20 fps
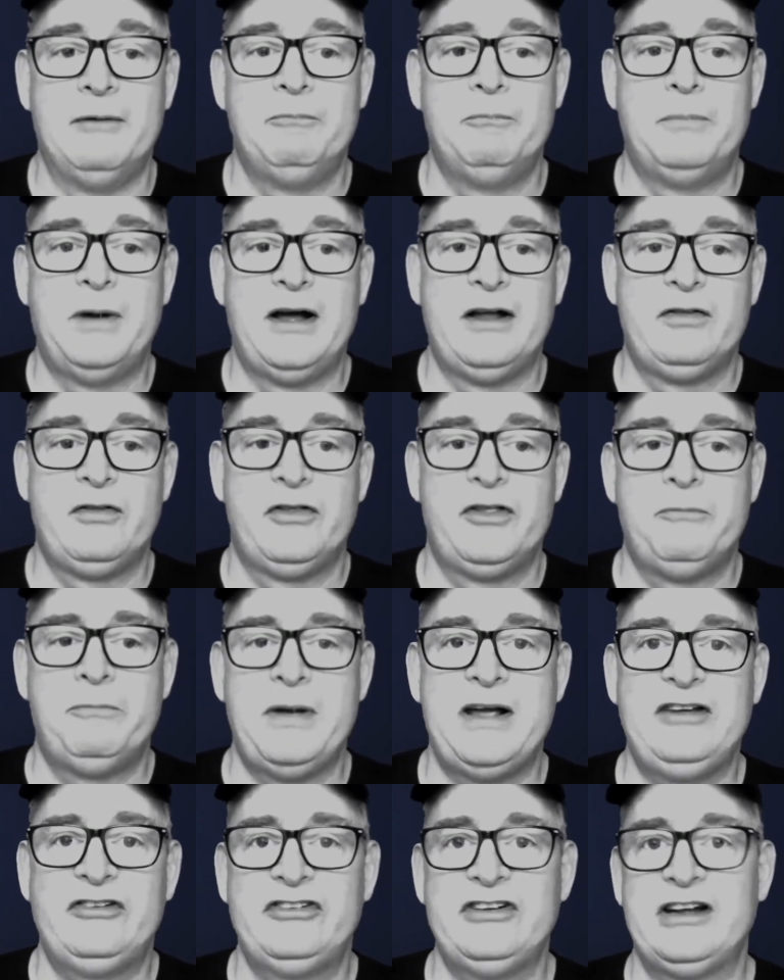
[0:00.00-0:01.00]
But the
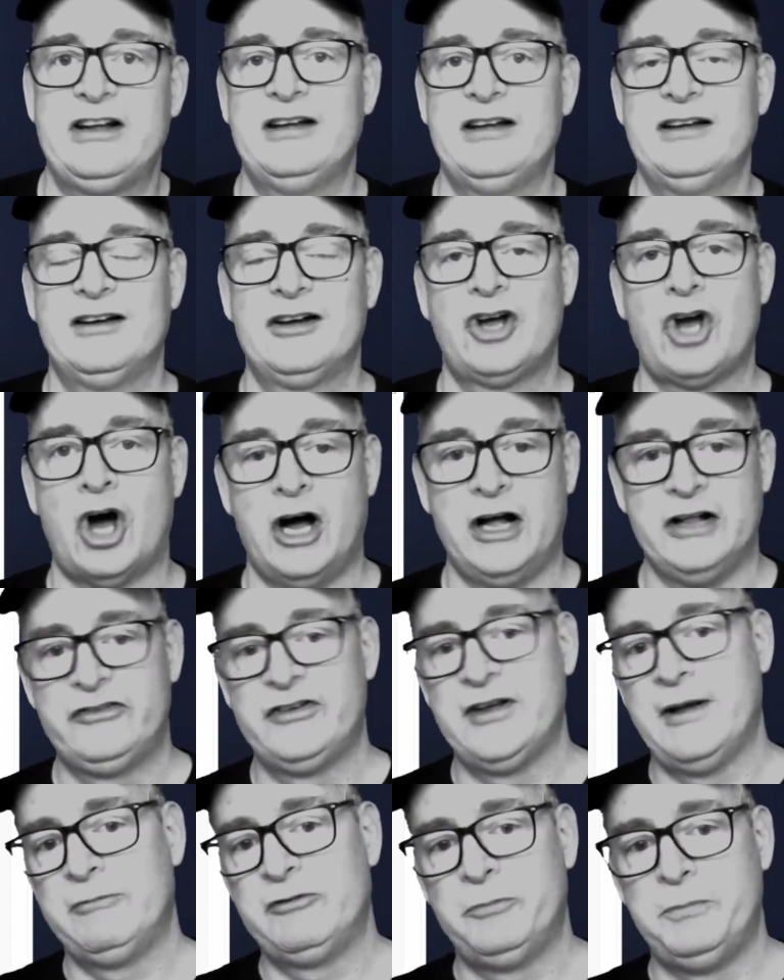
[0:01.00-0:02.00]
basic
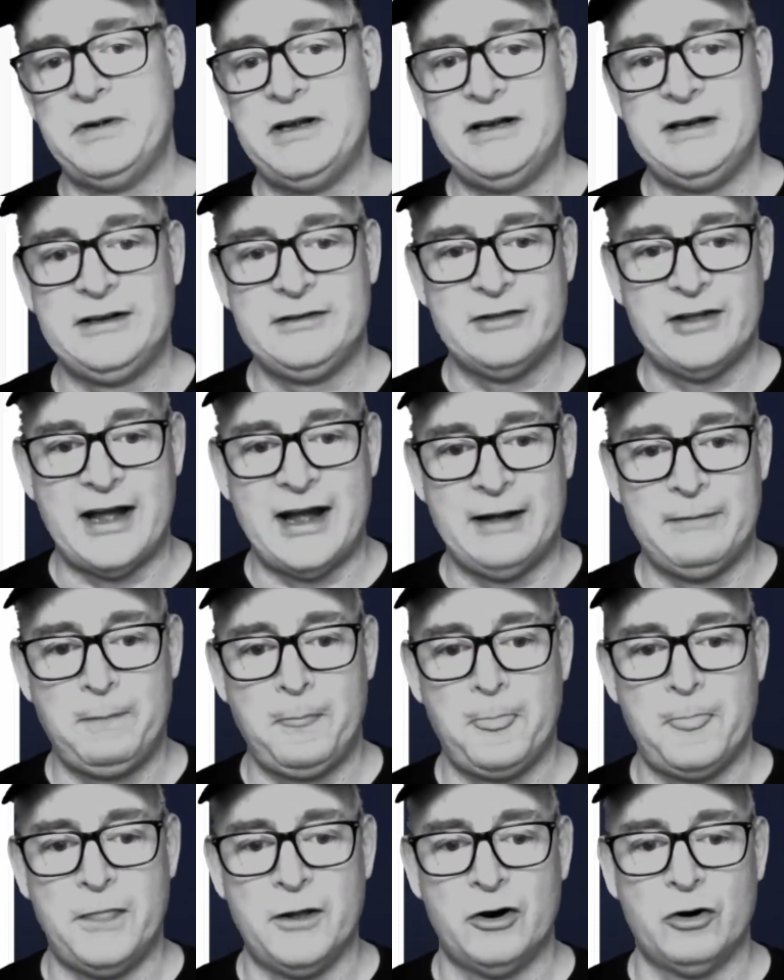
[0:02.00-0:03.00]
concept being that
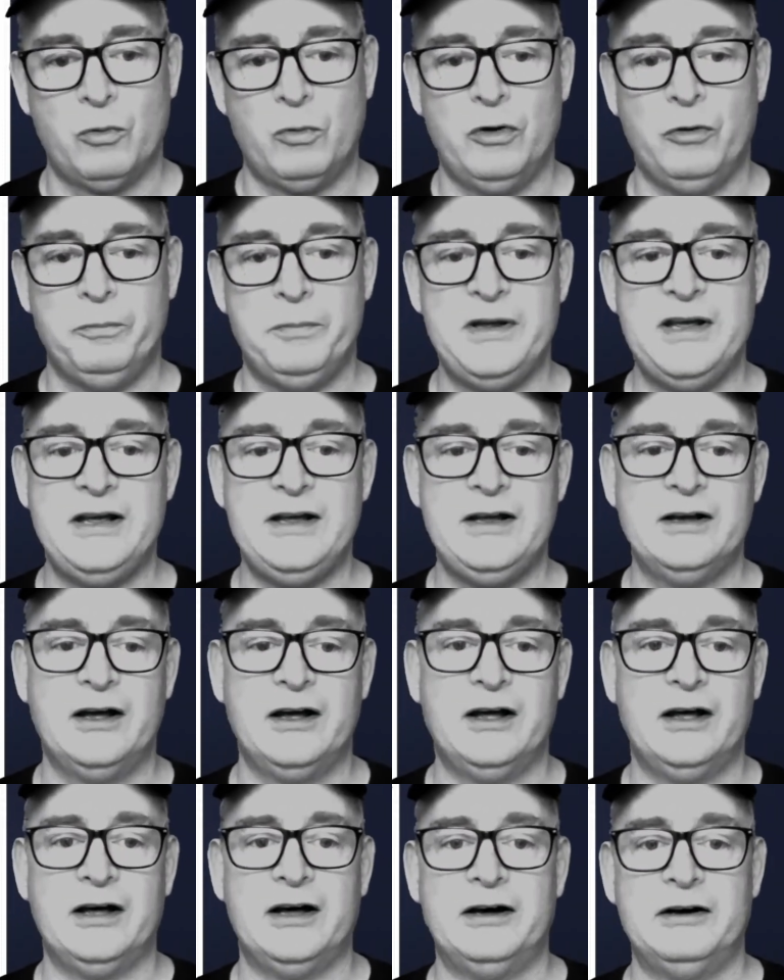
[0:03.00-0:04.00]
there will be
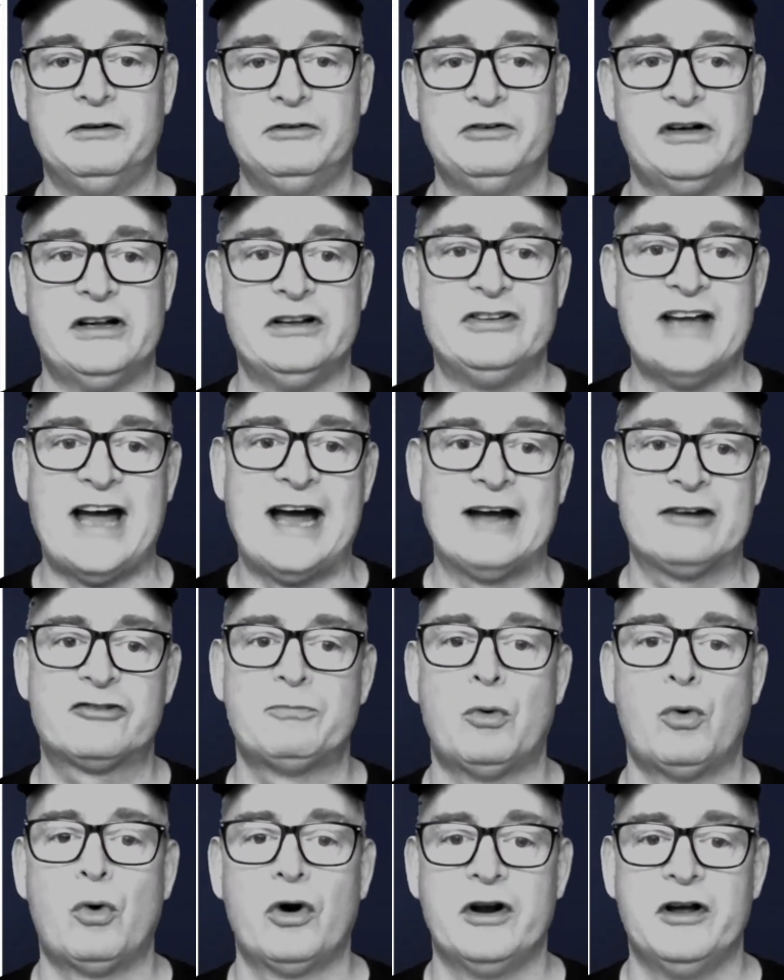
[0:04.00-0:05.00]
a
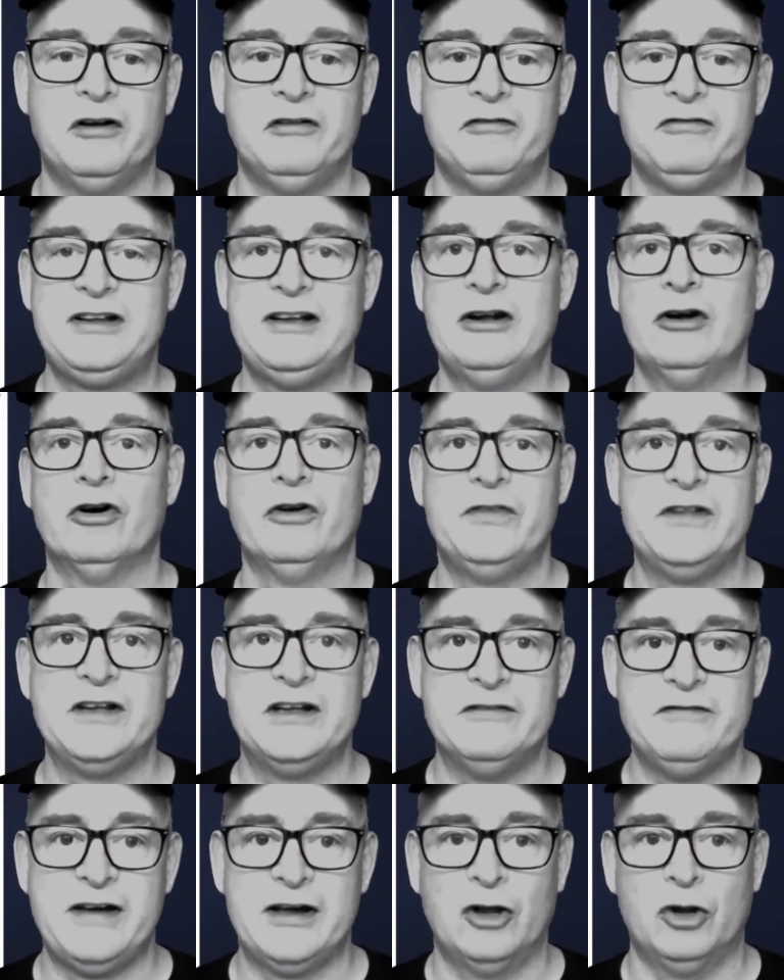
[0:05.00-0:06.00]
dashboard of here are the
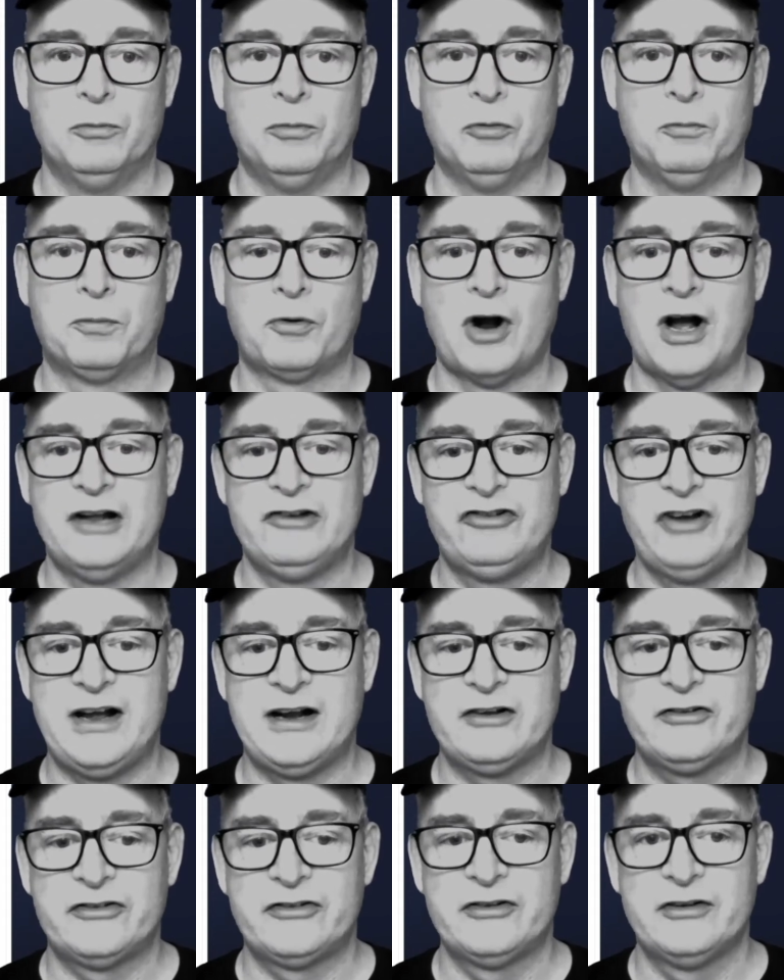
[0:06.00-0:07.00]
available
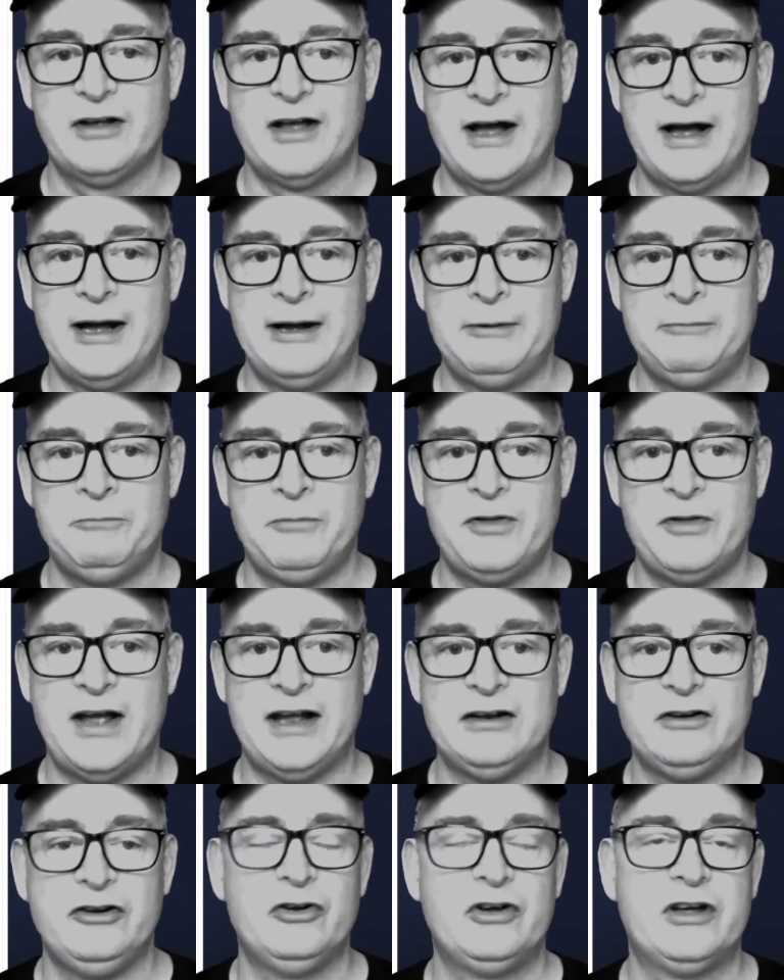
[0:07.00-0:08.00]
projects that
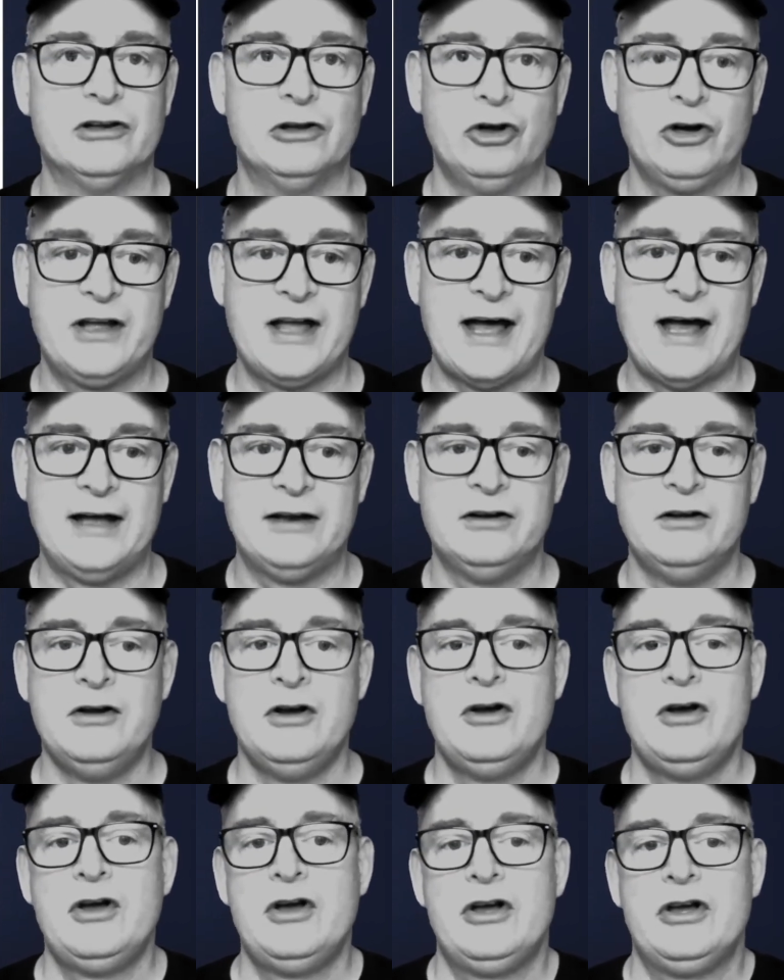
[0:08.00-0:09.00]
you can look at.
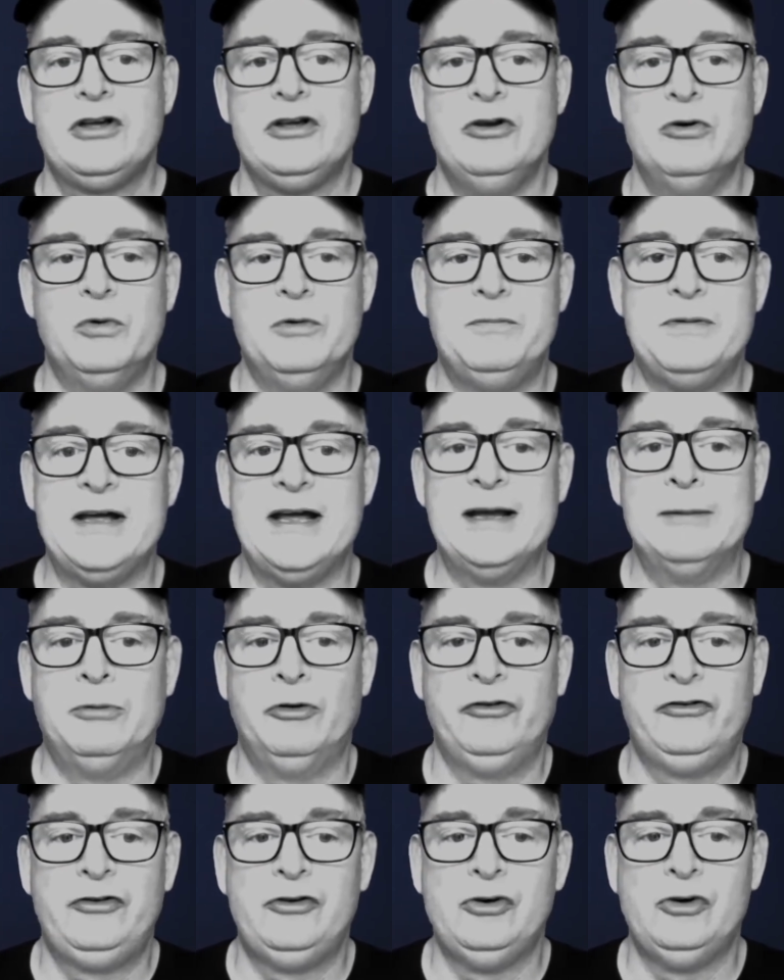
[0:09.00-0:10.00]
You would be able
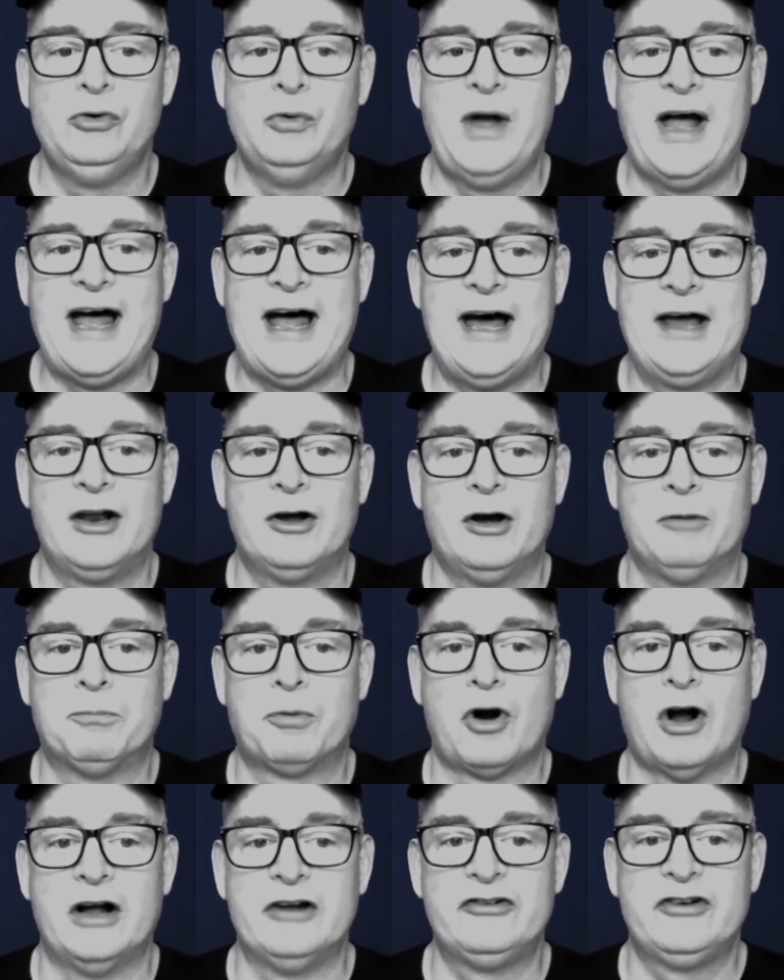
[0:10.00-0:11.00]
to add a
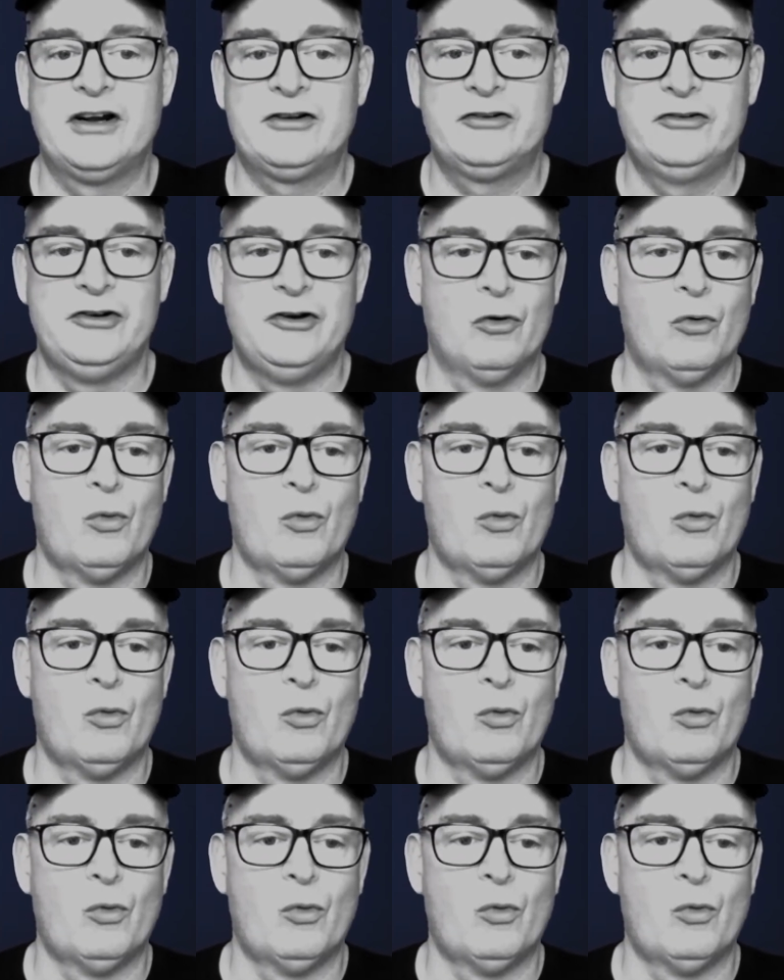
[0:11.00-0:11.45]
project to your